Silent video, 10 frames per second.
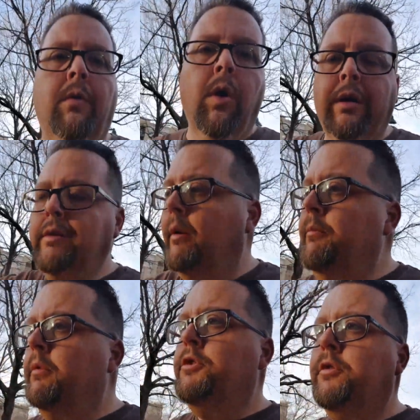I walked up
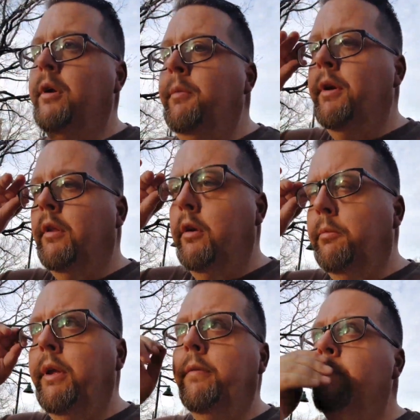stream here a little
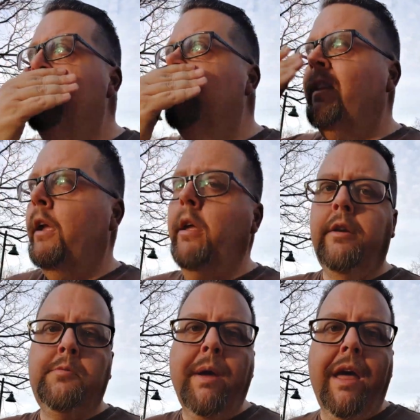bit.
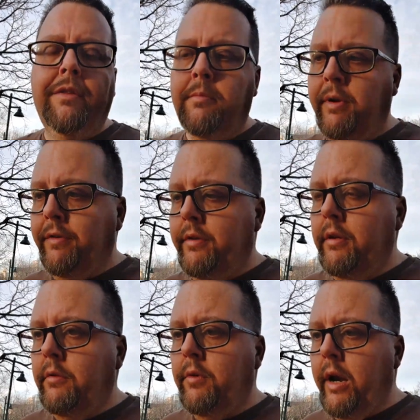There's path to my
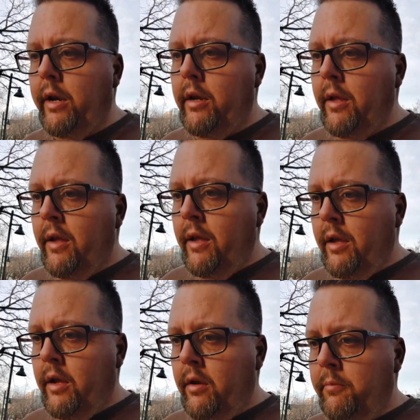right,
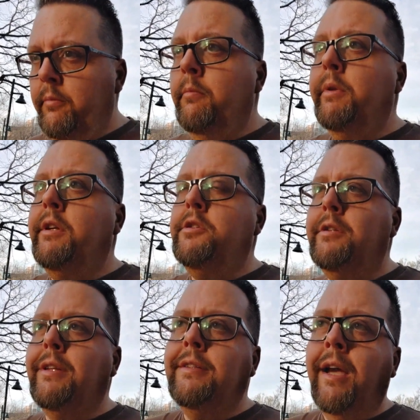but there's
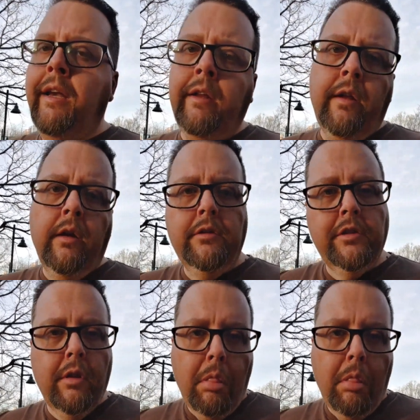just a tiny little